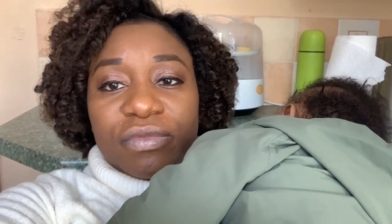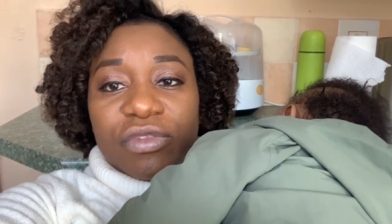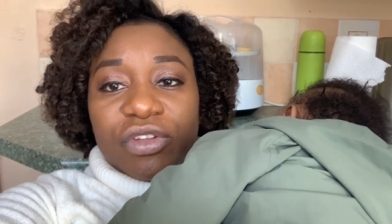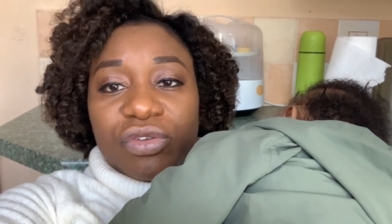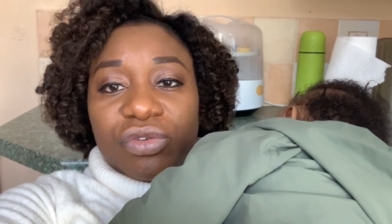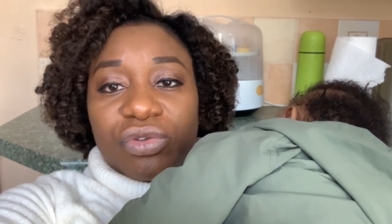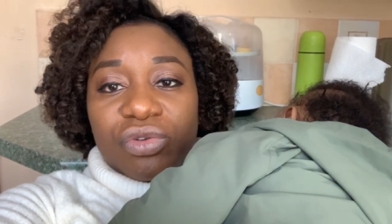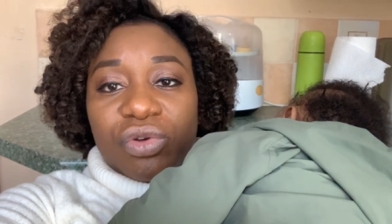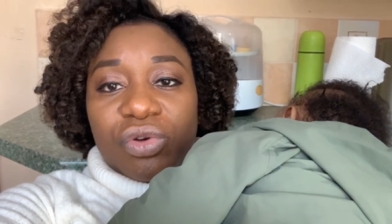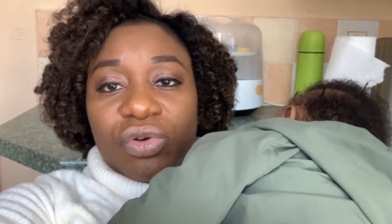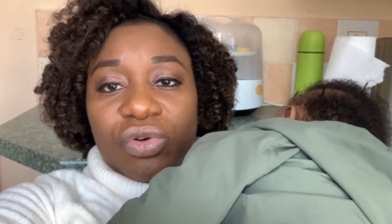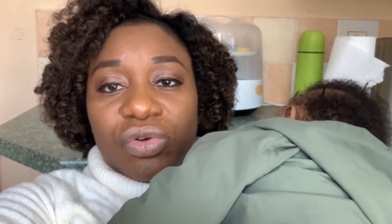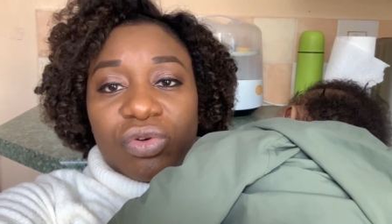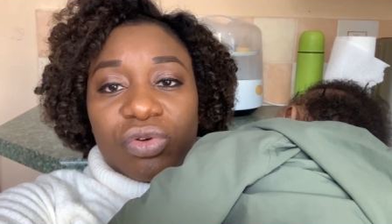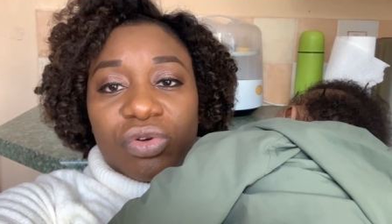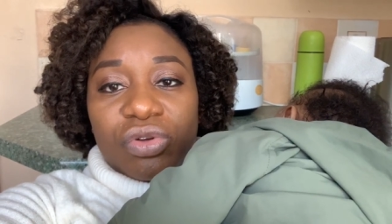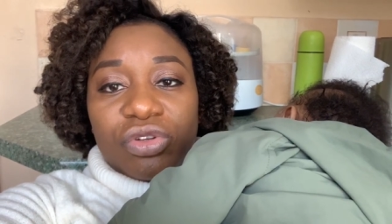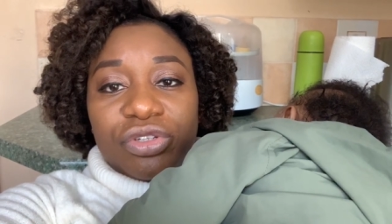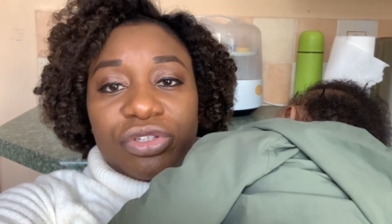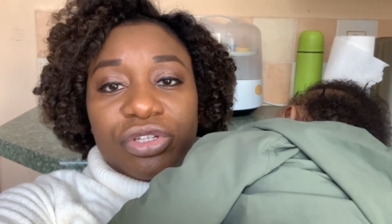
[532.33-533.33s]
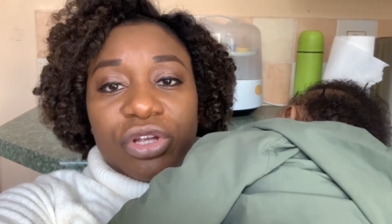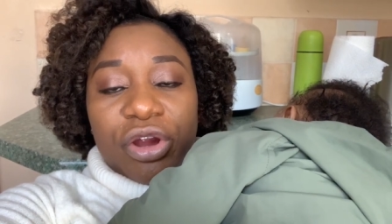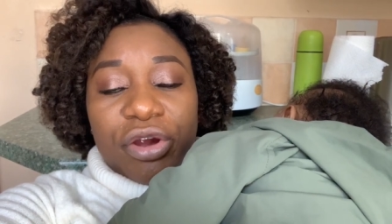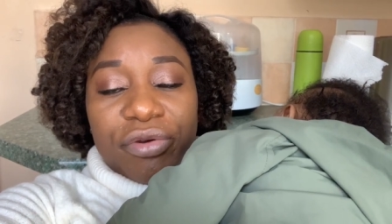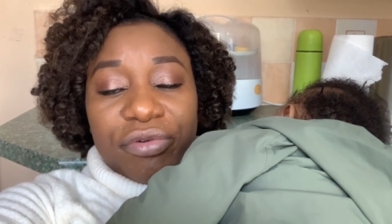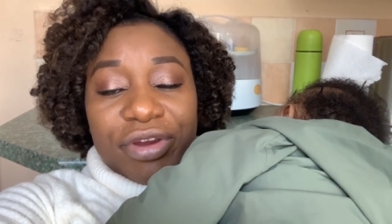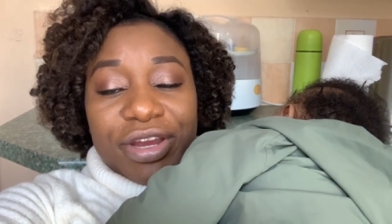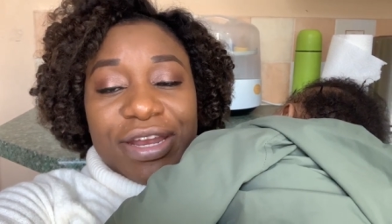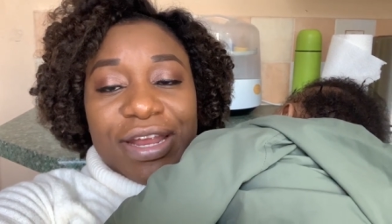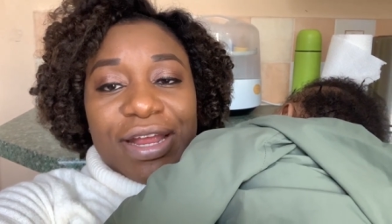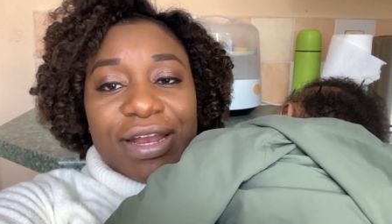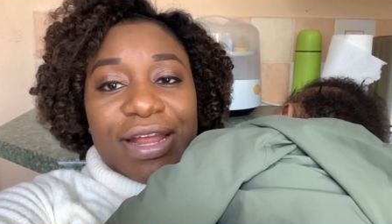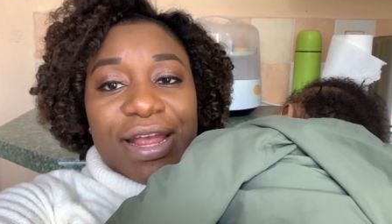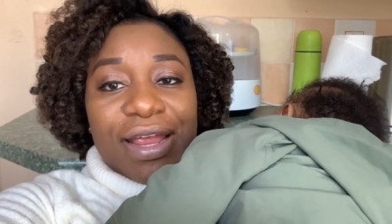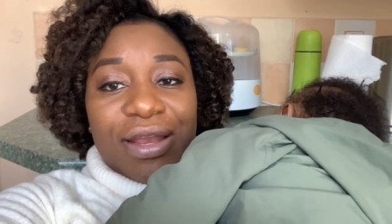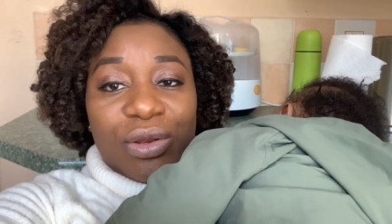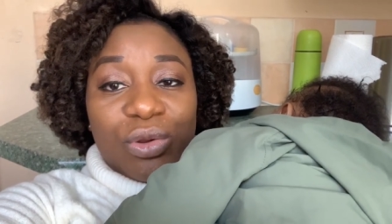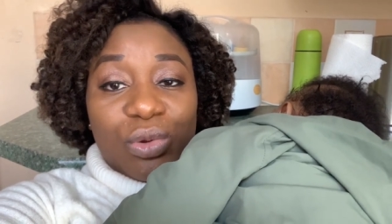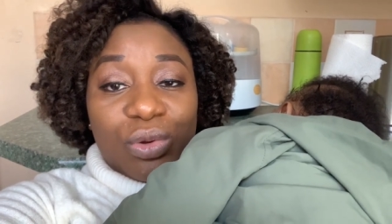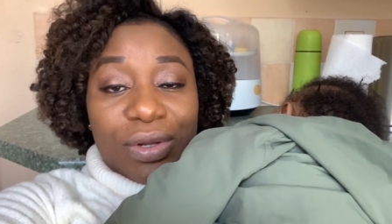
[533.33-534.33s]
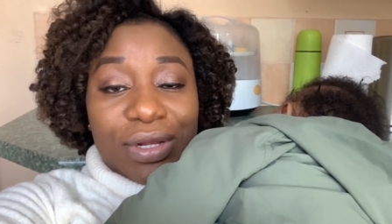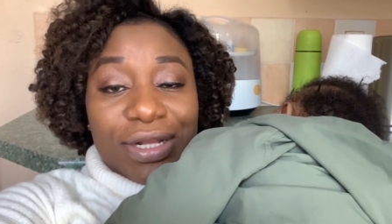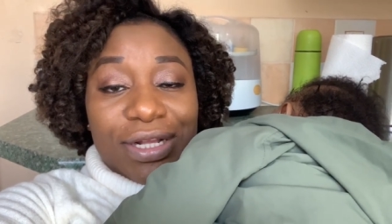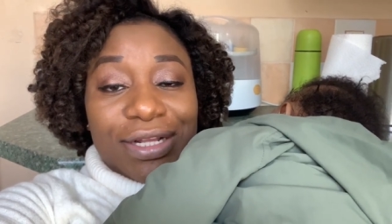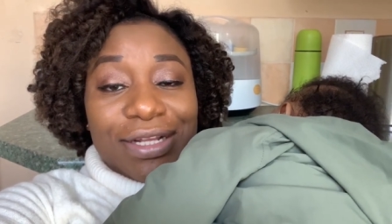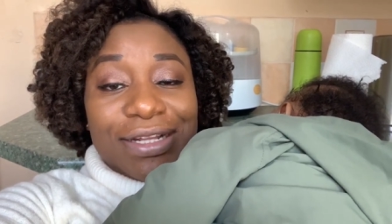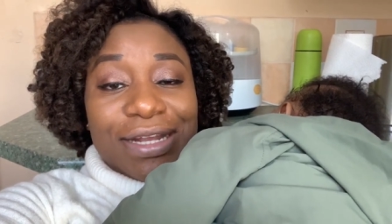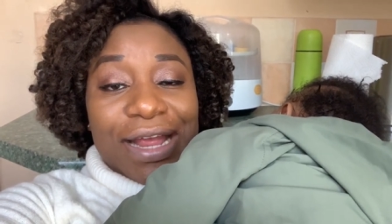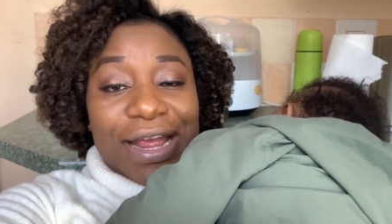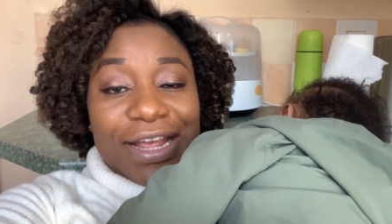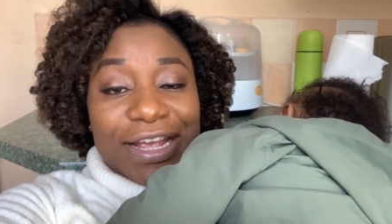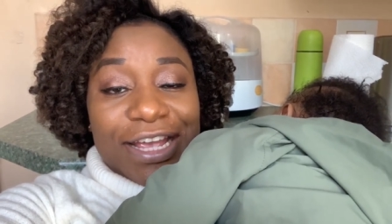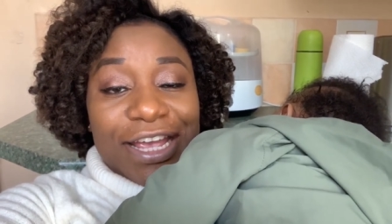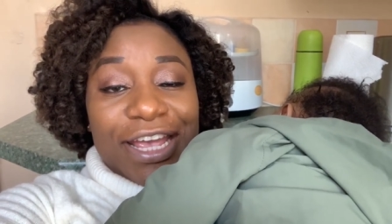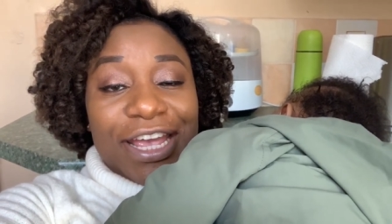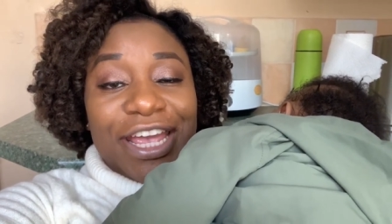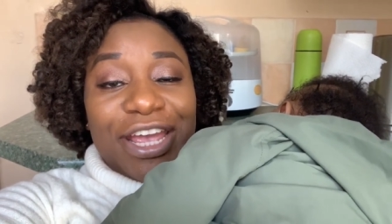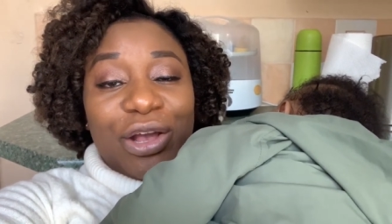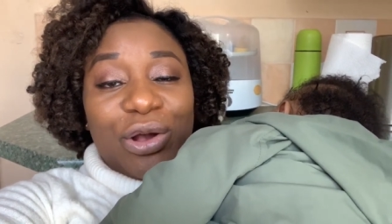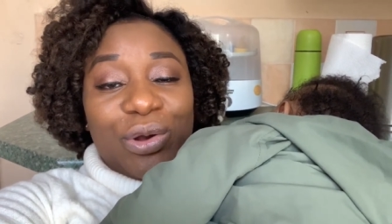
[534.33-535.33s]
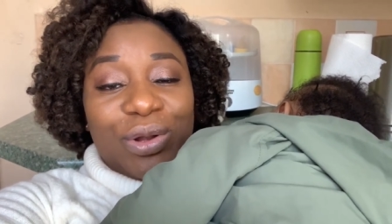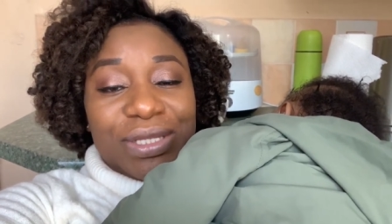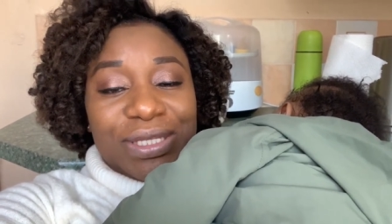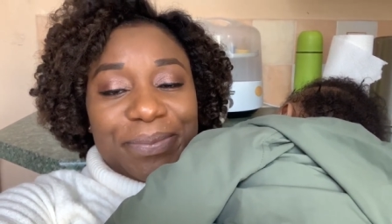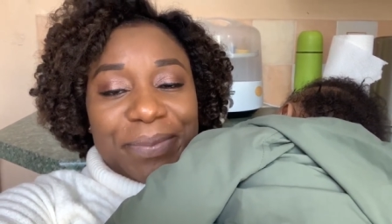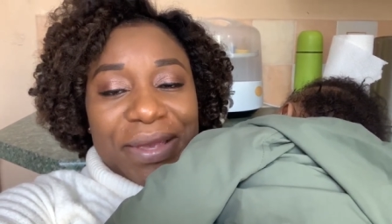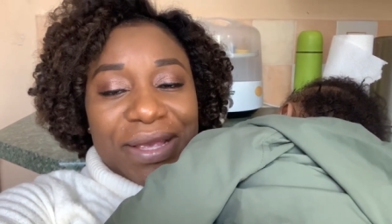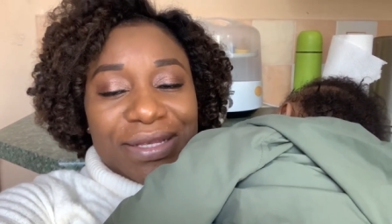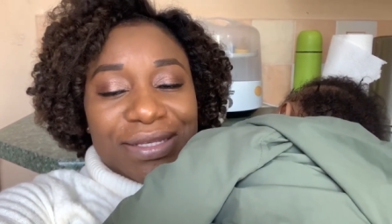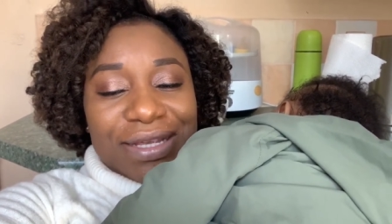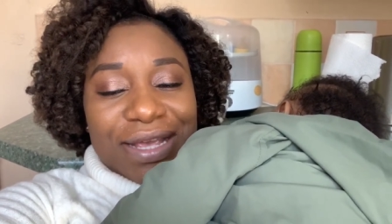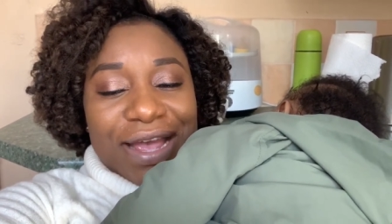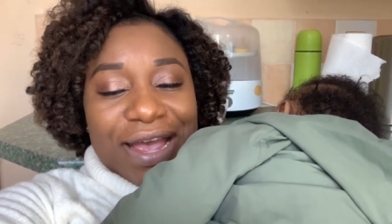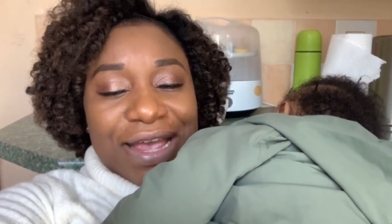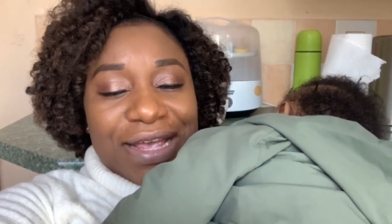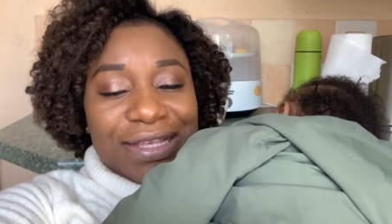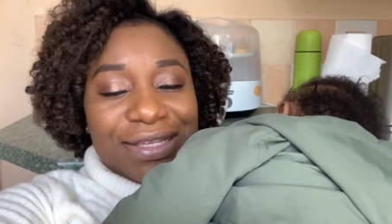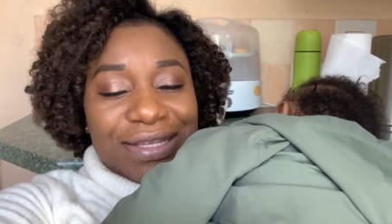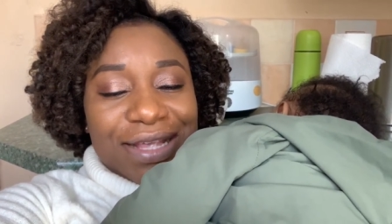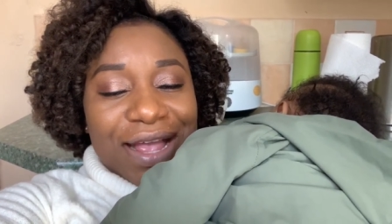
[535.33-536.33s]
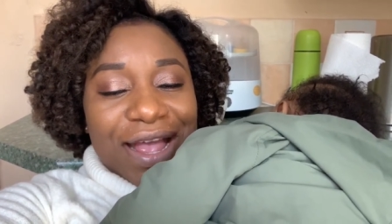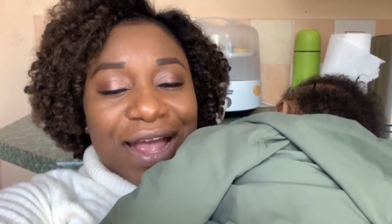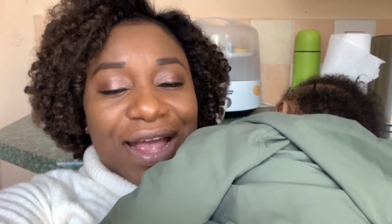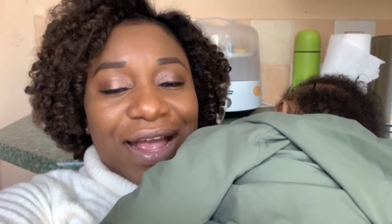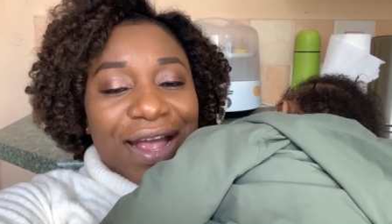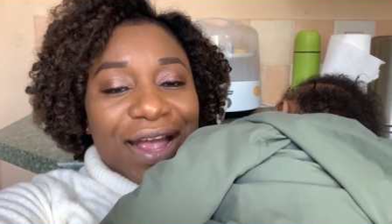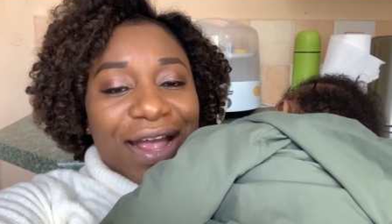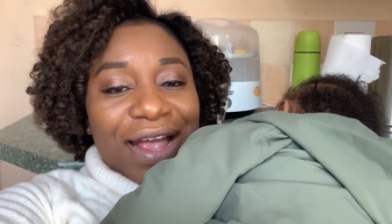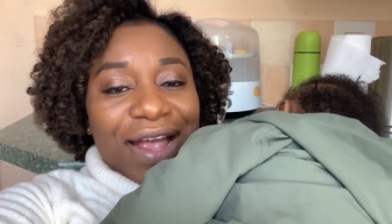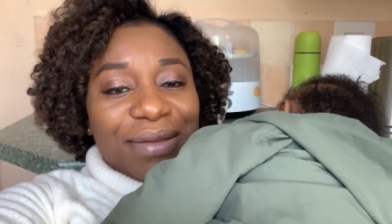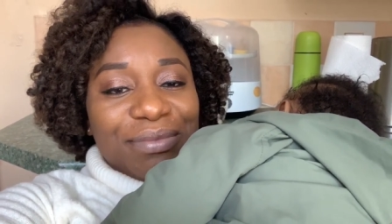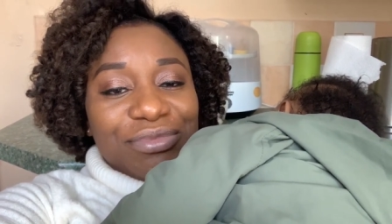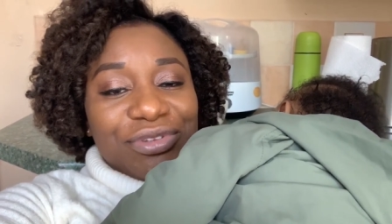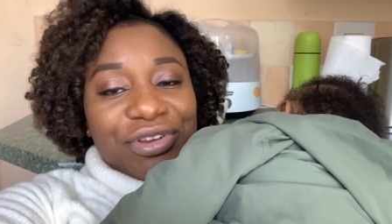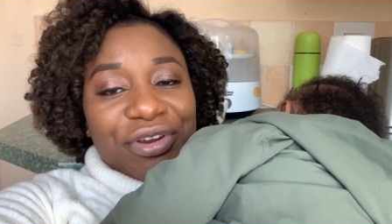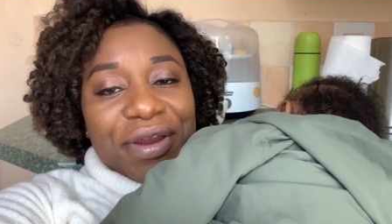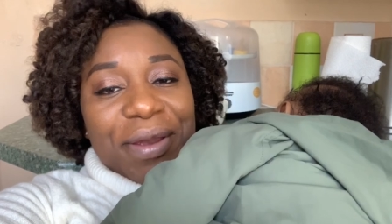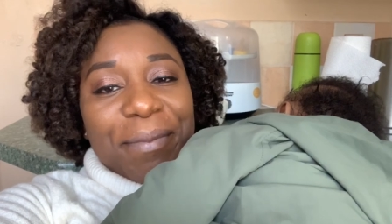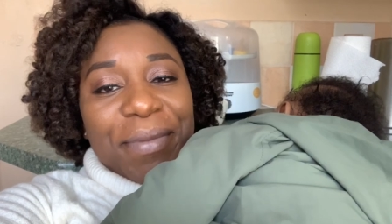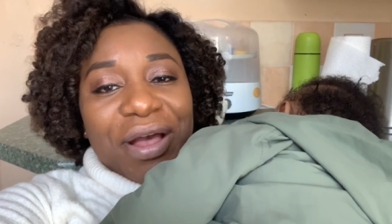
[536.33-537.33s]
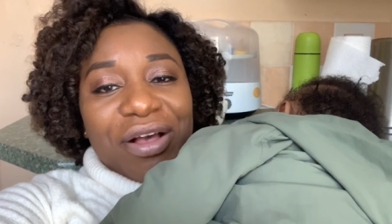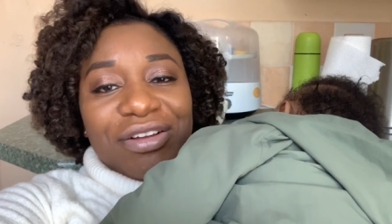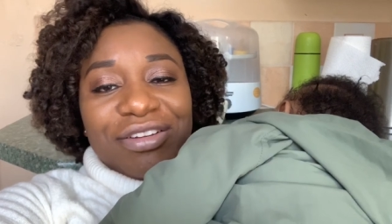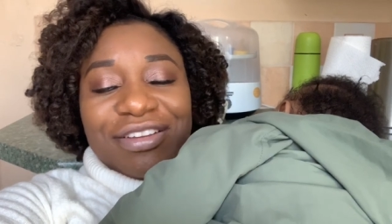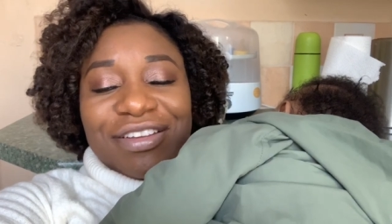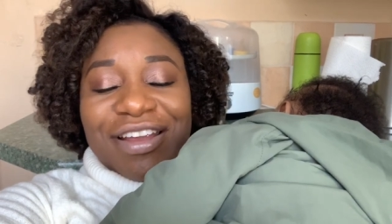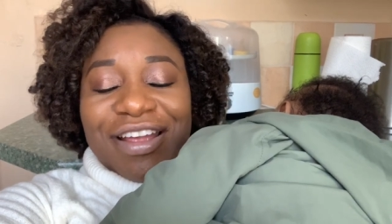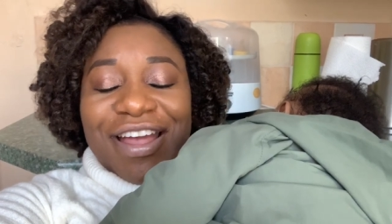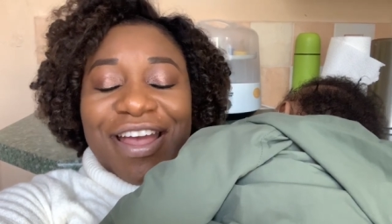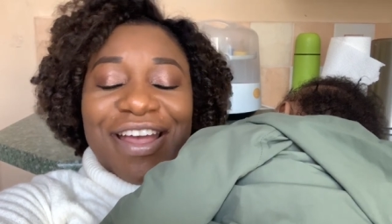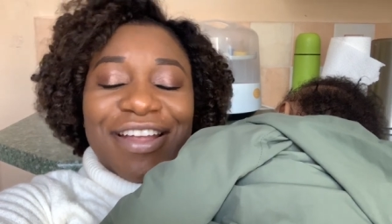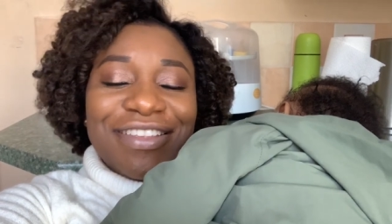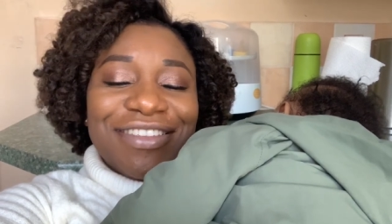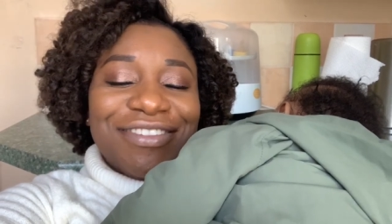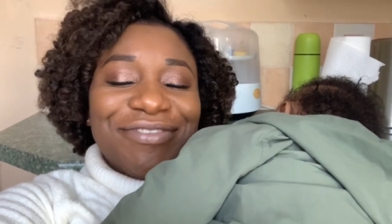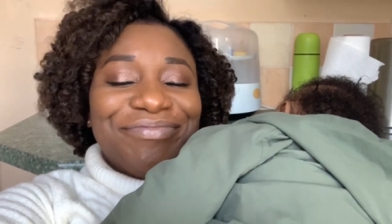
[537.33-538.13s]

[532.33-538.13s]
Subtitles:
So sorry that I look like a hot mess, guys. I'm sorry about that.